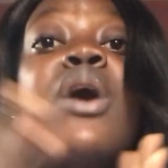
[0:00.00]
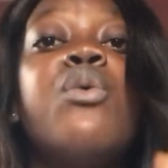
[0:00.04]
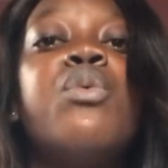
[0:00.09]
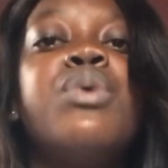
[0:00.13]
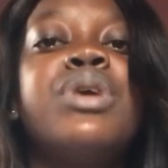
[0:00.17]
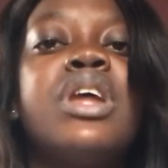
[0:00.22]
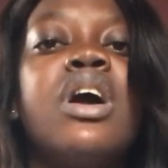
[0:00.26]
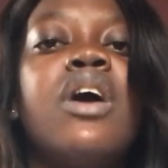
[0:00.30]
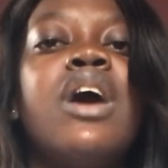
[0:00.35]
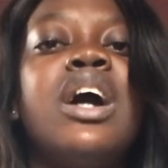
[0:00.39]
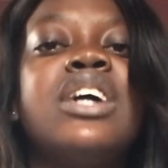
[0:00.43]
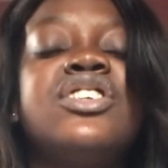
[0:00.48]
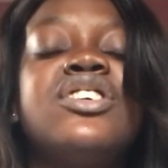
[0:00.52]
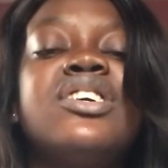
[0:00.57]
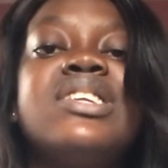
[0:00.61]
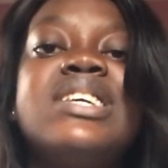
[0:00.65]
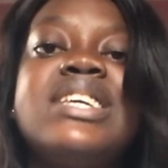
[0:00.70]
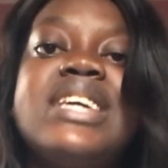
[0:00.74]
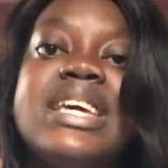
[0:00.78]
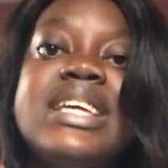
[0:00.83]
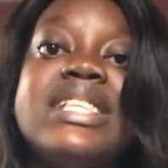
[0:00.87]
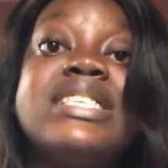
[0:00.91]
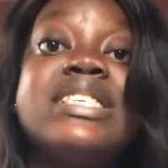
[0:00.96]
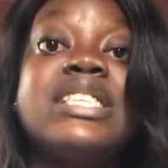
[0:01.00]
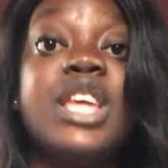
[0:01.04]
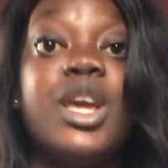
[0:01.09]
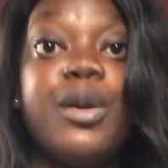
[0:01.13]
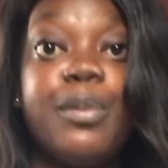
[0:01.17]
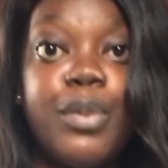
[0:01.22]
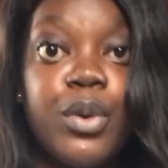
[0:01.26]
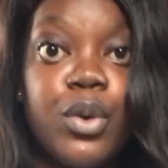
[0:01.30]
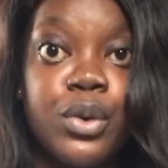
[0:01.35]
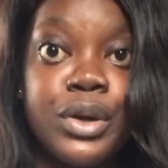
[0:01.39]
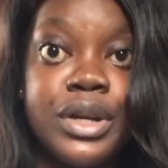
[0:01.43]
without actually hitting
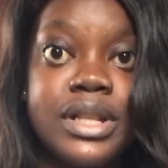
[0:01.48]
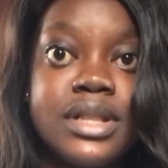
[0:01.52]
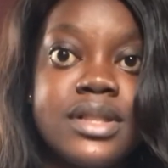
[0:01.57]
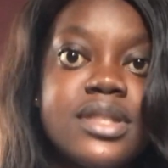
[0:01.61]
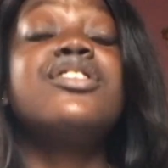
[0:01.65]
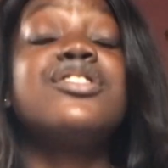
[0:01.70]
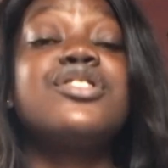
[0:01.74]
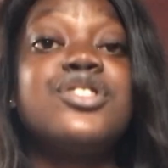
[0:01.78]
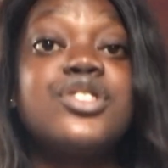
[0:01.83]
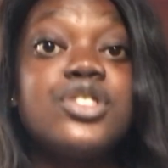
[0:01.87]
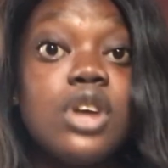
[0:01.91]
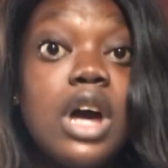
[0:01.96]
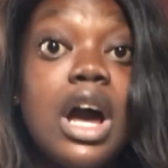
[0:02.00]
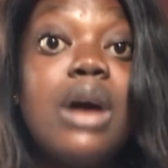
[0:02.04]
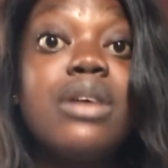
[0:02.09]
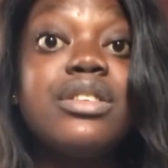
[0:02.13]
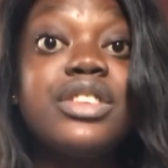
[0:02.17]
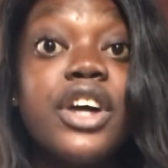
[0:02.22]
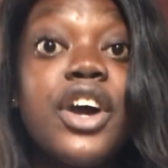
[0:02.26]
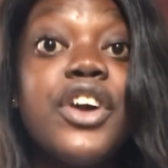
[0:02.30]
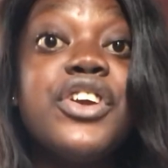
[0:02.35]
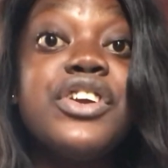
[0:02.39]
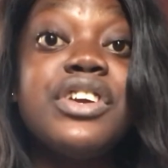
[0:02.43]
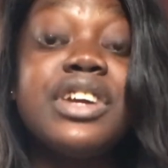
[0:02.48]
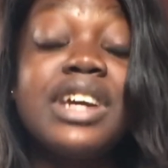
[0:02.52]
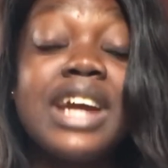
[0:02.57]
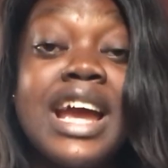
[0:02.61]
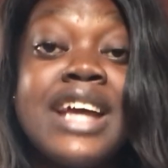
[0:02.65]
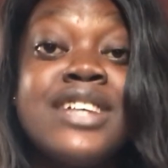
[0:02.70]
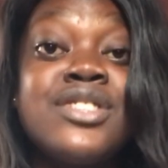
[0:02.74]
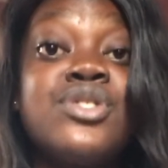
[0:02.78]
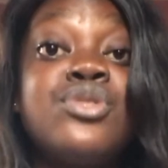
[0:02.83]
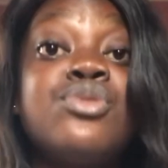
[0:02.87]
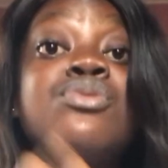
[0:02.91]
a point. So I'll tell you
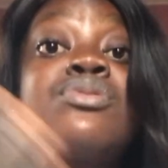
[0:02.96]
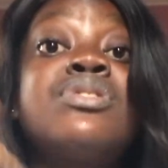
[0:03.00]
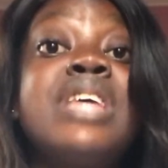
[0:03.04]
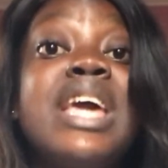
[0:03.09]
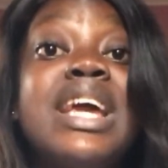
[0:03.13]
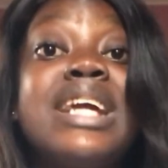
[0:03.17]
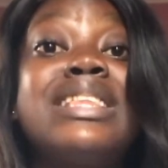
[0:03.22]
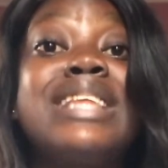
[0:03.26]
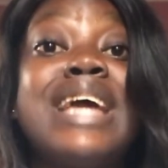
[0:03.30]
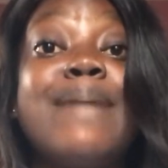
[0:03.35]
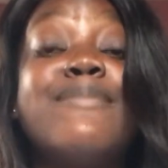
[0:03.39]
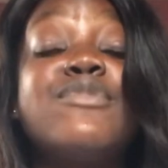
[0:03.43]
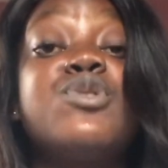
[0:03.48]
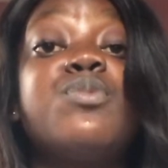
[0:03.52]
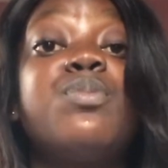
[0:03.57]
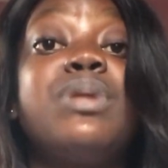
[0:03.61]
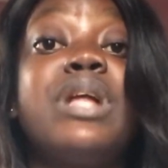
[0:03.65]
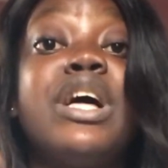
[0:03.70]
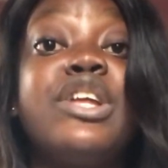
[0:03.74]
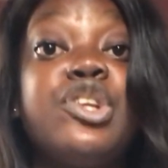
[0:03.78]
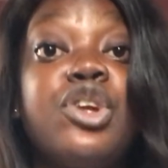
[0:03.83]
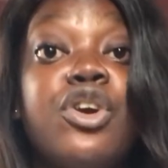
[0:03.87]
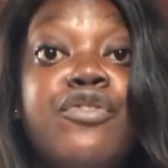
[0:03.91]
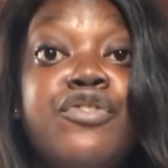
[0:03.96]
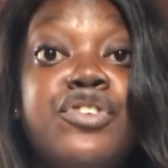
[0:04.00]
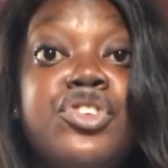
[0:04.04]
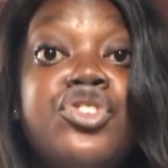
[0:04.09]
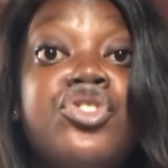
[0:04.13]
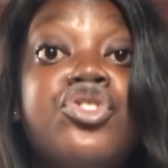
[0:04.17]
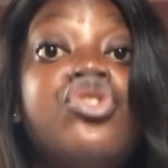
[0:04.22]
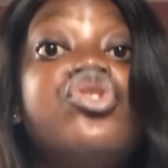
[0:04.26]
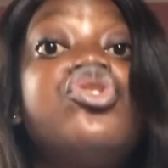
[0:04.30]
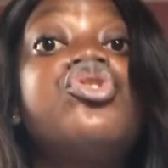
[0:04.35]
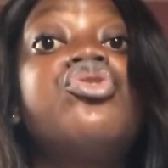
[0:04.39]
guys to take time to plan your
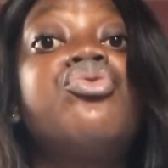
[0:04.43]
videos.